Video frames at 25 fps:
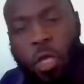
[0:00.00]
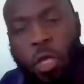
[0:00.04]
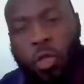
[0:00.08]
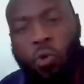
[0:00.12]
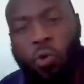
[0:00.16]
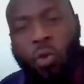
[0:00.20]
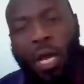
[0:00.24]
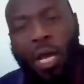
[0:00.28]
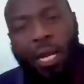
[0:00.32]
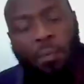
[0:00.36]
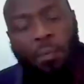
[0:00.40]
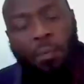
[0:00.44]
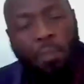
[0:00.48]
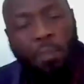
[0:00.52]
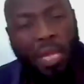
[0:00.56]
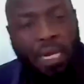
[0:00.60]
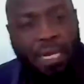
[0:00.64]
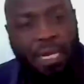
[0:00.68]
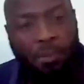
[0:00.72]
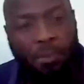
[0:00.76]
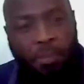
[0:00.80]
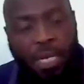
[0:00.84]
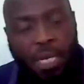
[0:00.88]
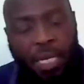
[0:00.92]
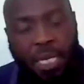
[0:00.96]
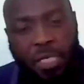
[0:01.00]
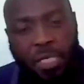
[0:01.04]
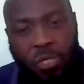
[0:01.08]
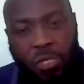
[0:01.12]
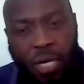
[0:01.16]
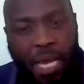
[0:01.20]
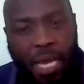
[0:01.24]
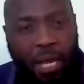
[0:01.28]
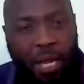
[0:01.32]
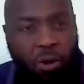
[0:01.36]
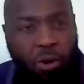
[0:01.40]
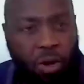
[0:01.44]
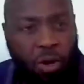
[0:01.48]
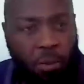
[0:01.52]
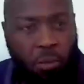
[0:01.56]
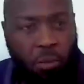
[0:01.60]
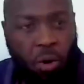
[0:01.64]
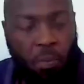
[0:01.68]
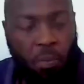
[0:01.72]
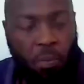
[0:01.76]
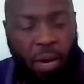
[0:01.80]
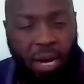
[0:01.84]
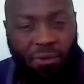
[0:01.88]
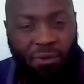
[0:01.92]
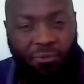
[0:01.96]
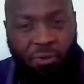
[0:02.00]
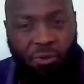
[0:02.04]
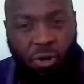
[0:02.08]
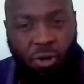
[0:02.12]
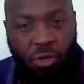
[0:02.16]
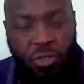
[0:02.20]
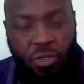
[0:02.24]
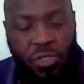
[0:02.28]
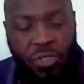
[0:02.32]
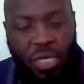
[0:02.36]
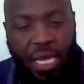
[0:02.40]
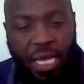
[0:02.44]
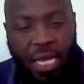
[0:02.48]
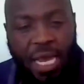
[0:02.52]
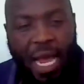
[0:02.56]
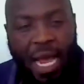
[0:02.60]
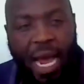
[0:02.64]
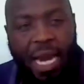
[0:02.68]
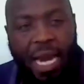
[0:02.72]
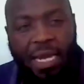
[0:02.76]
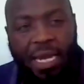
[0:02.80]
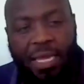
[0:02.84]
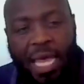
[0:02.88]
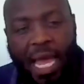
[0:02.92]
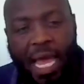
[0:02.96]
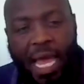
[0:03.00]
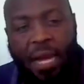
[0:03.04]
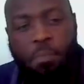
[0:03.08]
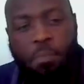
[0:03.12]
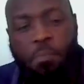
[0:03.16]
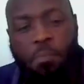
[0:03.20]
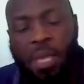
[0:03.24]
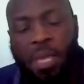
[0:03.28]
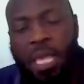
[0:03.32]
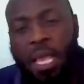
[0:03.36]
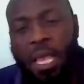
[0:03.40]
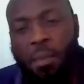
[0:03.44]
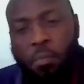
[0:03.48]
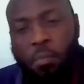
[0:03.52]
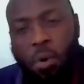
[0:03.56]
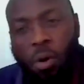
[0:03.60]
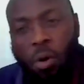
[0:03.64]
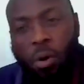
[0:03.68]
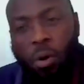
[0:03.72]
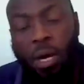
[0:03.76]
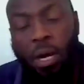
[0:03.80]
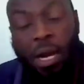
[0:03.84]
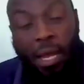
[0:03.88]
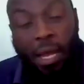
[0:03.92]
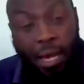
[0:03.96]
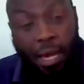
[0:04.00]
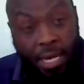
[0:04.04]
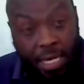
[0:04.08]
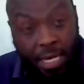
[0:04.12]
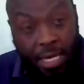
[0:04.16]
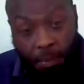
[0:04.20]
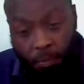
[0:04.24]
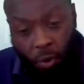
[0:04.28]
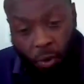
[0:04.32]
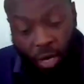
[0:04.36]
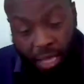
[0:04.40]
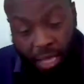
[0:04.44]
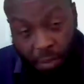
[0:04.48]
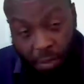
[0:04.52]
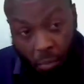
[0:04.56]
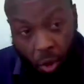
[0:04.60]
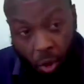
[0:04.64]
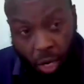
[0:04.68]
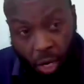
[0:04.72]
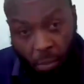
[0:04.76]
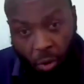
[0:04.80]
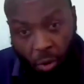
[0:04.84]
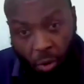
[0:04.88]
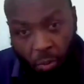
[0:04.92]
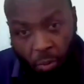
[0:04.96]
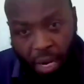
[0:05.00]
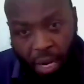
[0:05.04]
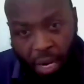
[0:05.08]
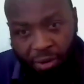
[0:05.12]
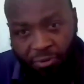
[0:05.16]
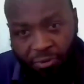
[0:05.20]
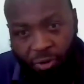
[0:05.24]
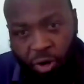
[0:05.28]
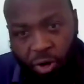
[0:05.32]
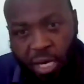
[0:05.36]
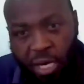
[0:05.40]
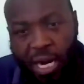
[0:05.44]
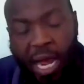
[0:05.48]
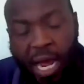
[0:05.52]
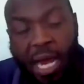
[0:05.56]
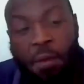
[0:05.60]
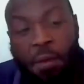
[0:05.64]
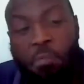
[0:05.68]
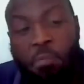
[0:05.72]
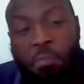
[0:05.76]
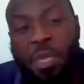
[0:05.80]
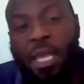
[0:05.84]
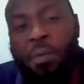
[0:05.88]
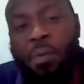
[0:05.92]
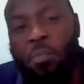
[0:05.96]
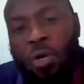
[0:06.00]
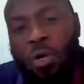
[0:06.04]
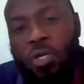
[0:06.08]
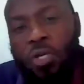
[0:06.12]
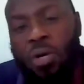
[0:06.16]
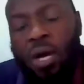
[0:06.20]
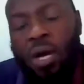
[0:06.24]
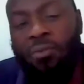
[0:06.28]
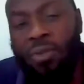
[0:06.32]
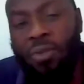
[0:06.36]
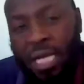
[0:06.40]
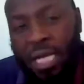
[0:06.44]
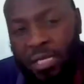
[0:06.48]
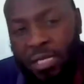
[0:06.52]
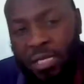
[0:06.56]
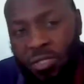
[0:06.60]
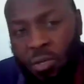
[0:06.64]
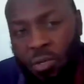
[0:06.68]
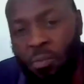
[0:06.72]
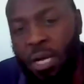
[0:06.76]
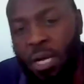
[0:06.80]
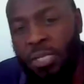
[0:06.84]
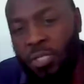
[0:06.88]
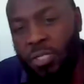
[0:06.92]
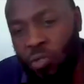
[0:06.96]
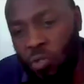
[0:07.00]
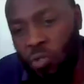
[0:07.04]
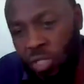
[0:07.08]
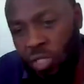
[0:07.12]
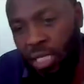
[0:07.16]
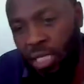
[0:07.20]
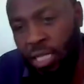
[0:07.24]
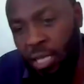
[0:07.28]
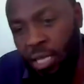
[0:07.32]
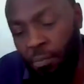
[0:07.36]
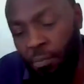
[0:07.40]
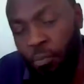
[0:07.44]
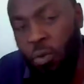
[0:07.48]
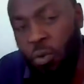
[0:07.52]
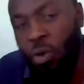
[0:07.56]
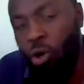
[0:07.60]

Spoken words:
you can build application like on mobile phones and then be able deploy them on a mobile phone and be able to have customers using them.